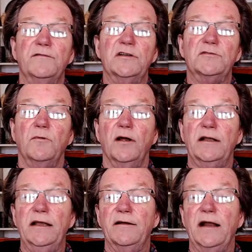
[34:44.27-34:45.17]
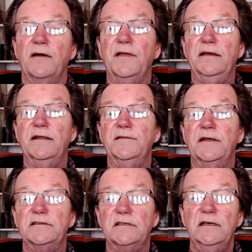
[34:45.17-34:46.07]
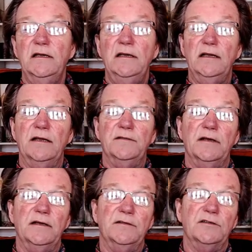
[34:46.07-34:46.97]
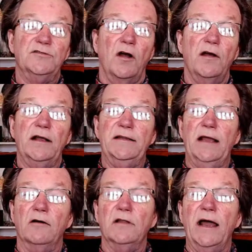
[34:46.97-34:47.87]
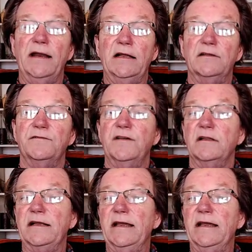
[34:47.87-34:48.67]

of this work here, and how they did this, and the drawing and the outlining and the filling